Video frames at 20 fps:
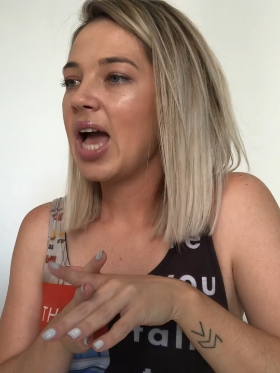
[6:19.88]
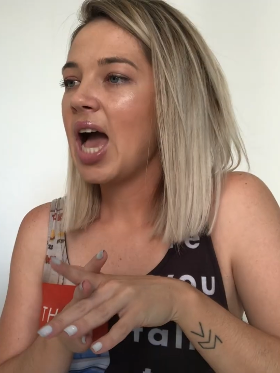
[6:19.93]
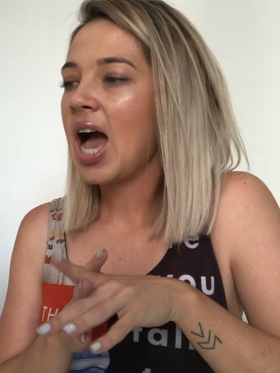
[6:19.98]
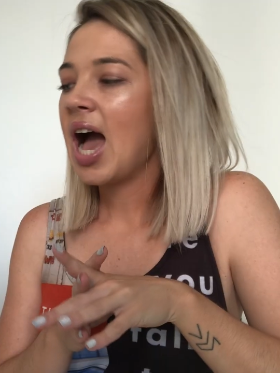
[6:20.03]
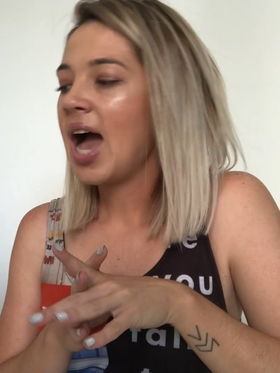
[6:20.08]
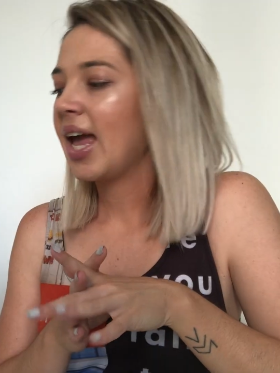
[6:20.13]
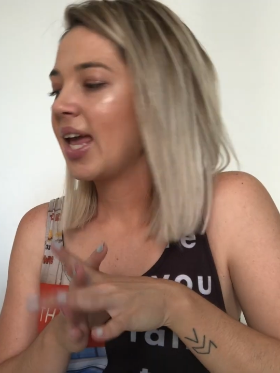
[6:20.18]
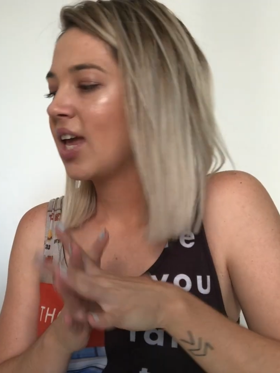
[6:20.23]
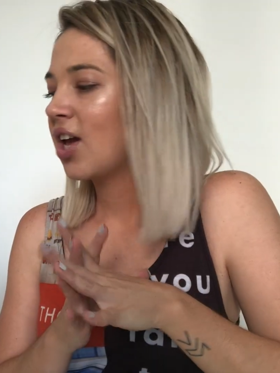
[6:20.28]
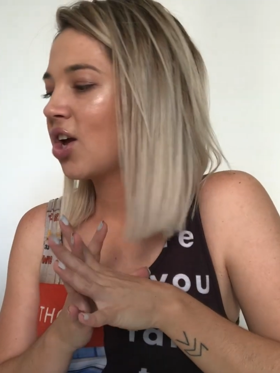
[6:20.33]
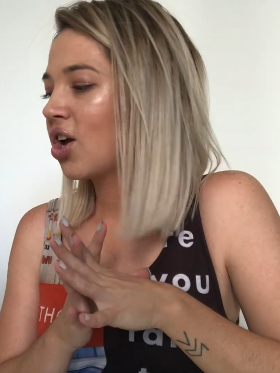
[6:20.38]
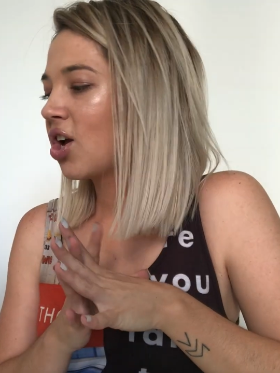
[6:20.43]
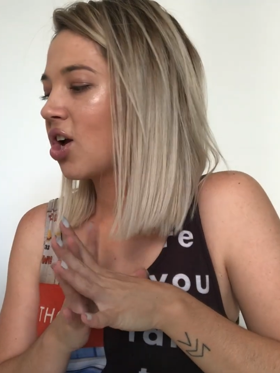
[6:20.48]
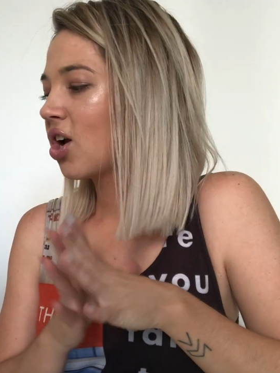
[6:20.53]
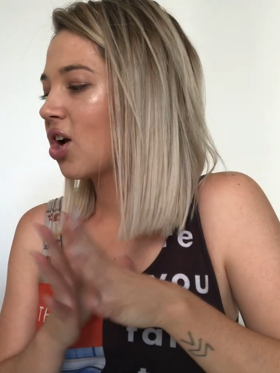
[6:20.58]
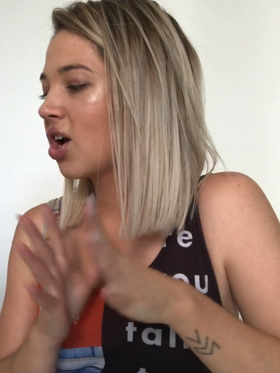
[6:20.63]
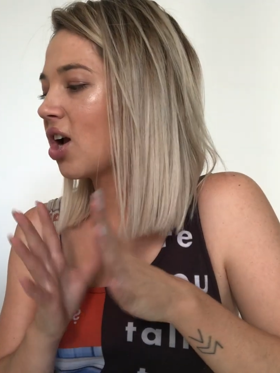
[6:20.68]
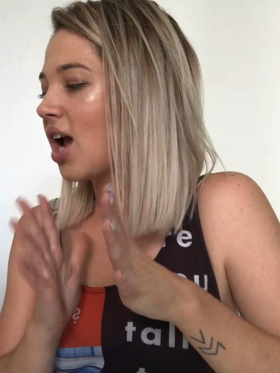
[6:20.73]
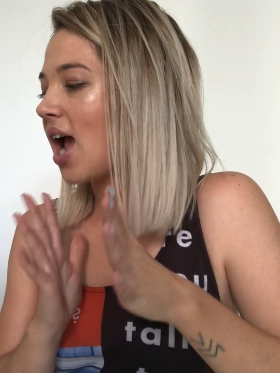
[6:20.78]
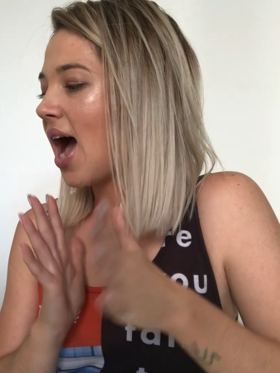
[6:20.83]
I
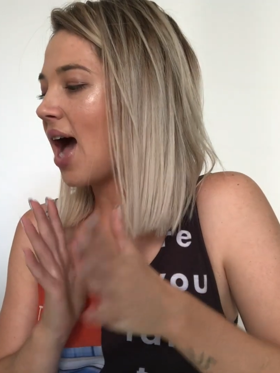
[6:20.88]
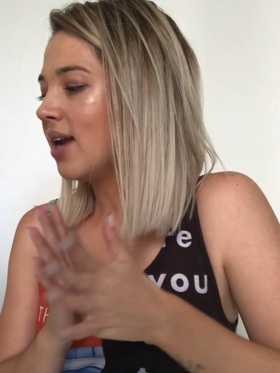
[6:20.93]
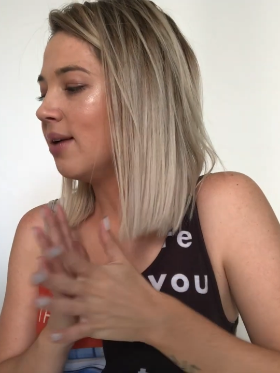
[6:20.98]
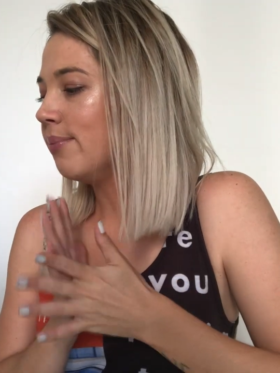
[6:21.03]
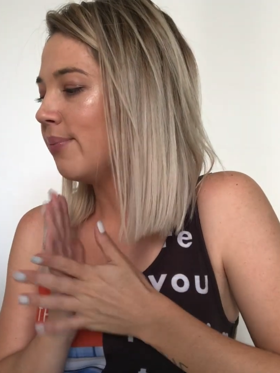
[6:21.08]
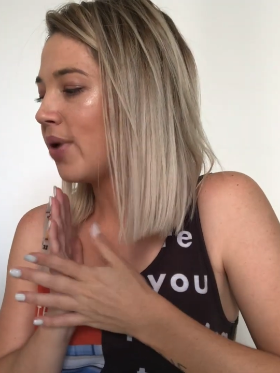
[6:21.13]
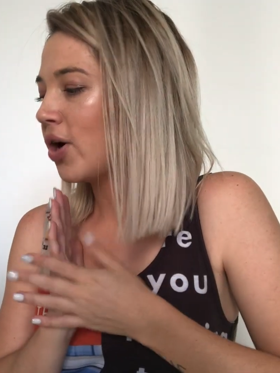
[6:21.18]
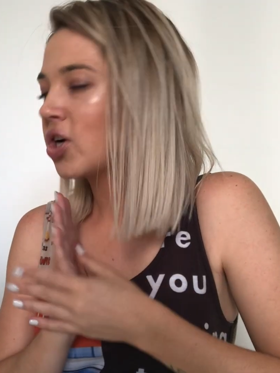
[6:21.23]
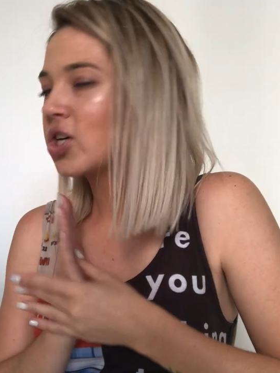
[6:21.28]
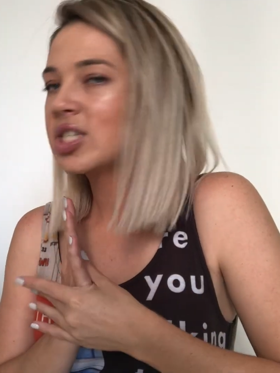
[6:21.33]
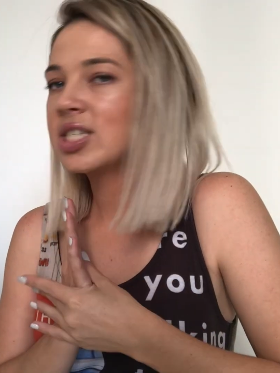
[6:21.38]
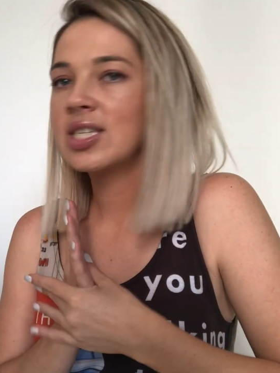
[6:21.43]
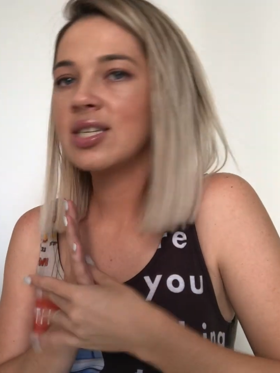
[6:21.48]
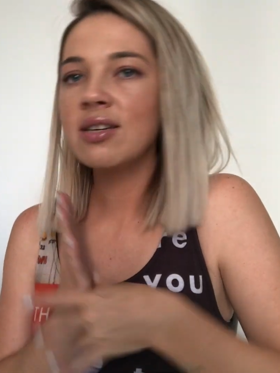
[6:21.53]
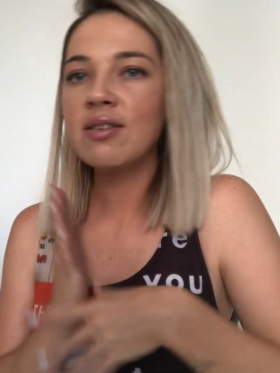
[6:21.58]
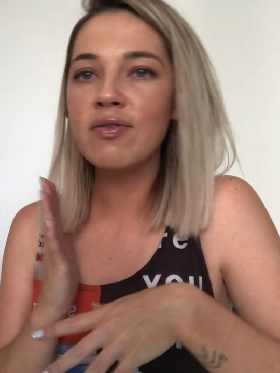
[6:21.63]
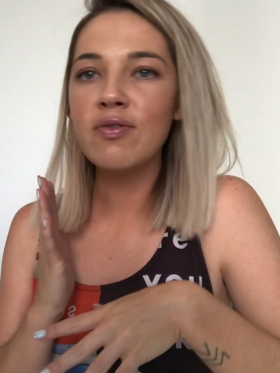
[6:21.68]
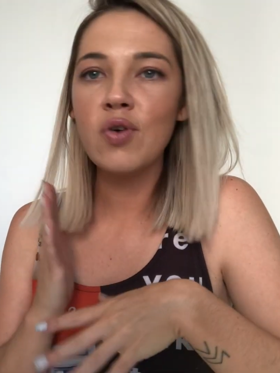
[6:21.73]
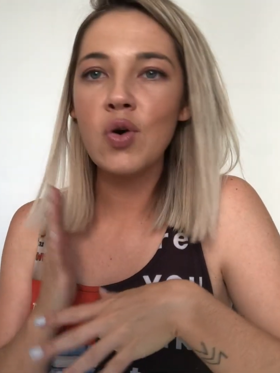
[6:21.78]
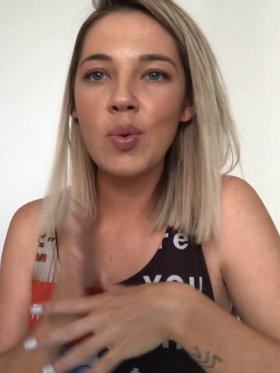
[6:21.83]
unboxed it
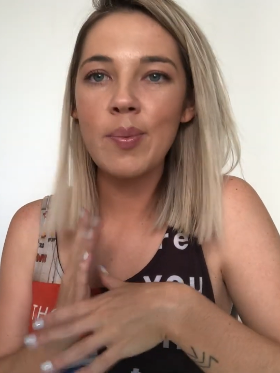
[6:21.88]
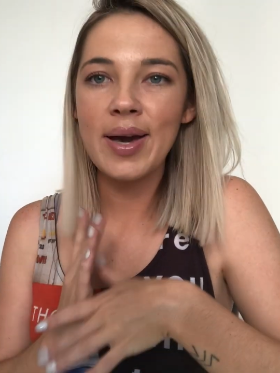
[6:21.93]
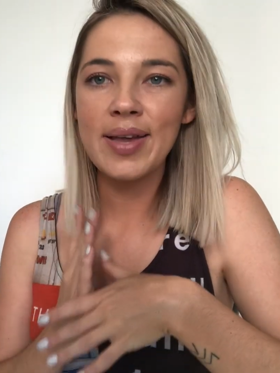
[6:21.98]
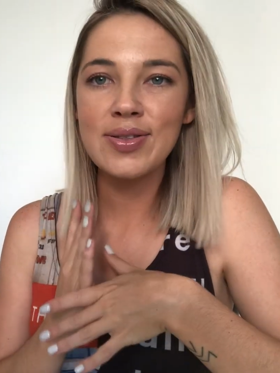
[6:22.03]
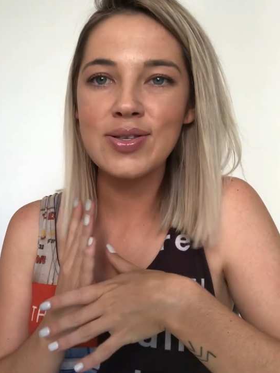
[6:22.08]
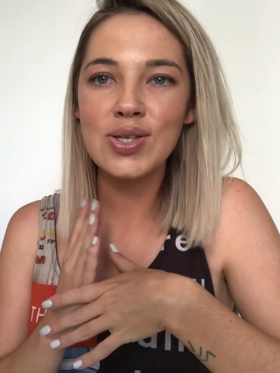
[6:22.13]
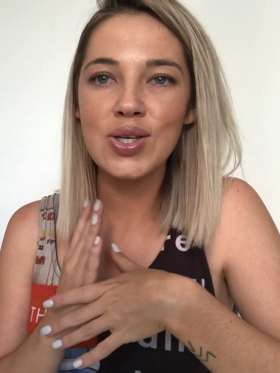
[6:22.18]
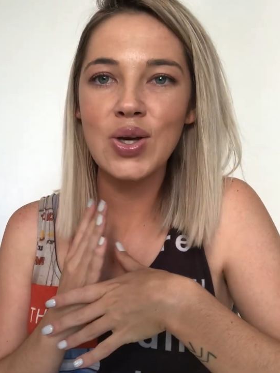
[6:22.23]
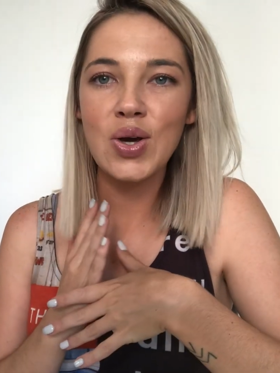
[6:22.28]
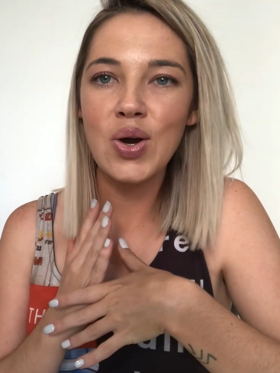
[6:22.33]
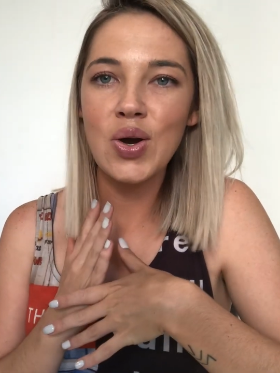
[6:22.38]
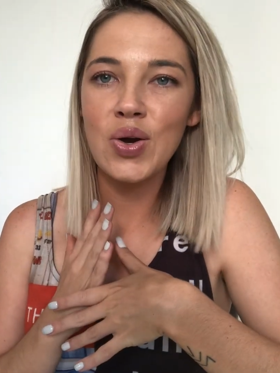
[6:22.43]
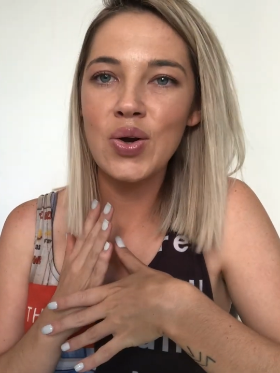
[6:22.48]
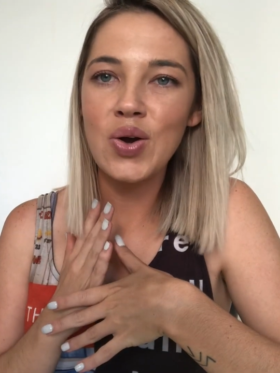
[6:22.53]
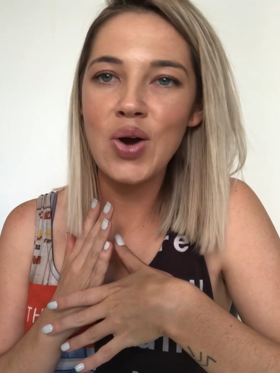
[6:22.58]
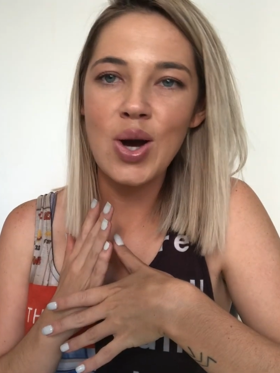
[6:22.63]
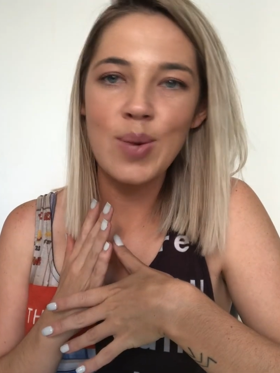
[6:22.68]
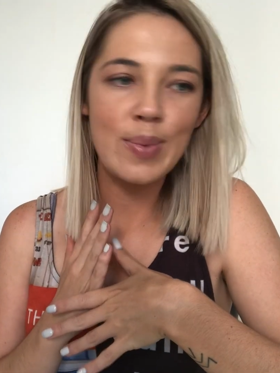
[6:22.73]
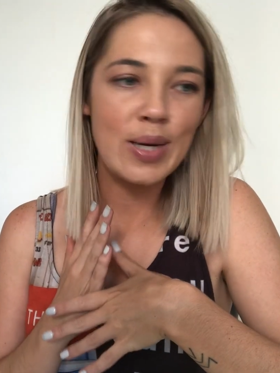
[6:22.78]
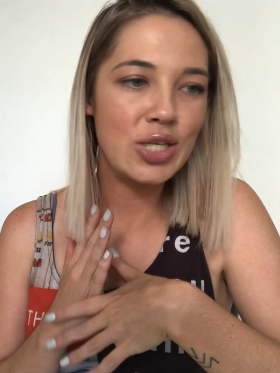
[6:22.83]
4 months ago
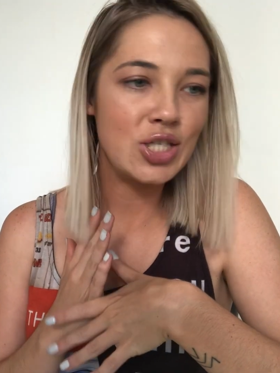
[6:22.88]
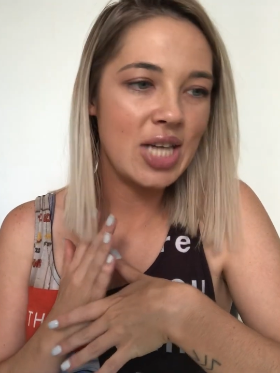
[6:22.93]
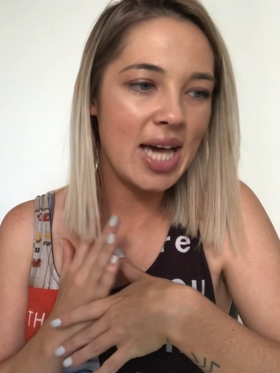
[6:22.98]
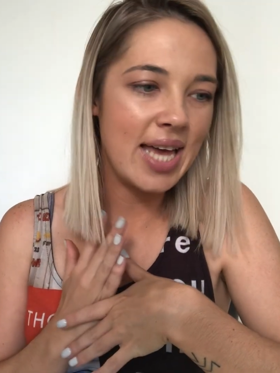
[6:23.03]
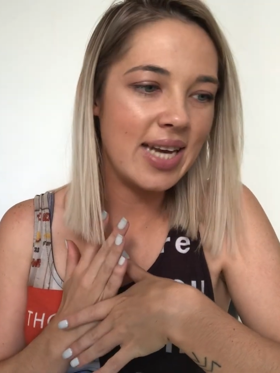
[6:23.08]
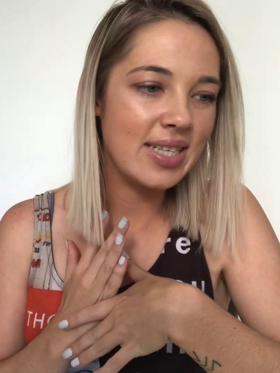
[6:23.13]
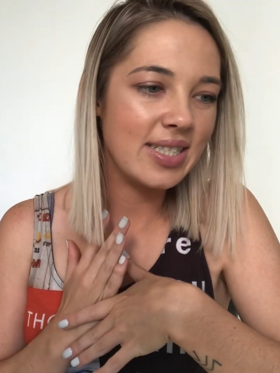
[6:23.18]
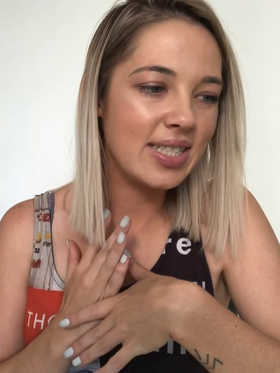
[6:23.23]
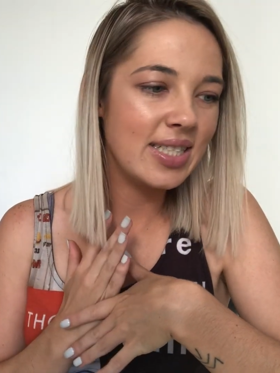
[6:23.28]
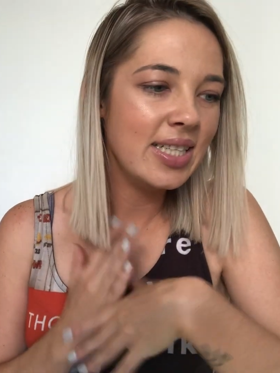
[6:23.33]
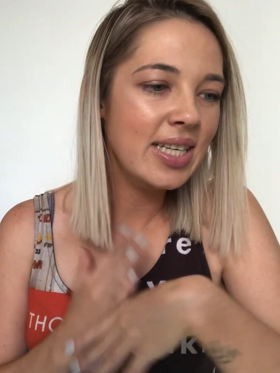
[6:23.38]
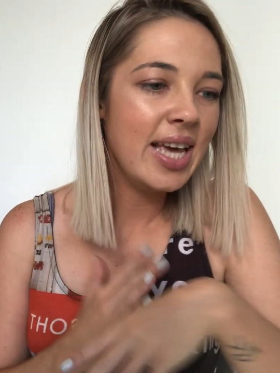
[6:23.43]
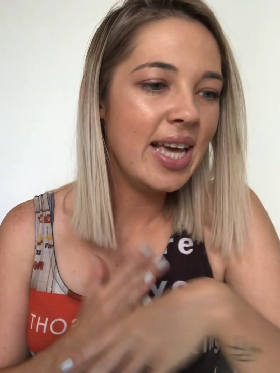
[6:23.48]
on my channel.